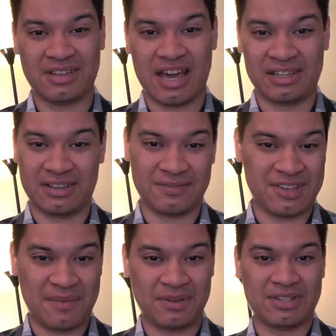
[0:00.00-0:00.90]
I love
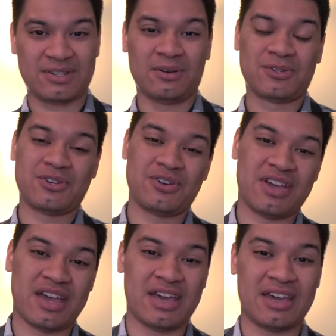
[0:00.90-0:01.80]
Japanese culture,
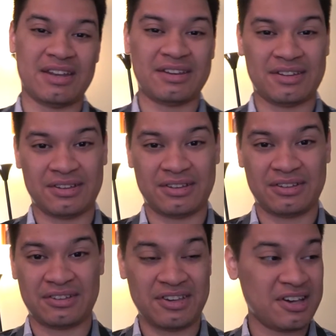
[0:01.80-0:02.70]
and
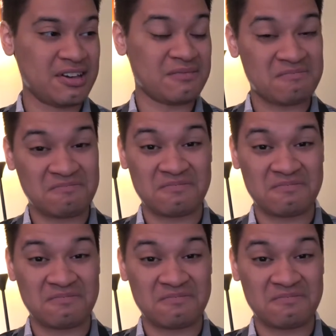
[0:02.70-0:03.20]
yeah.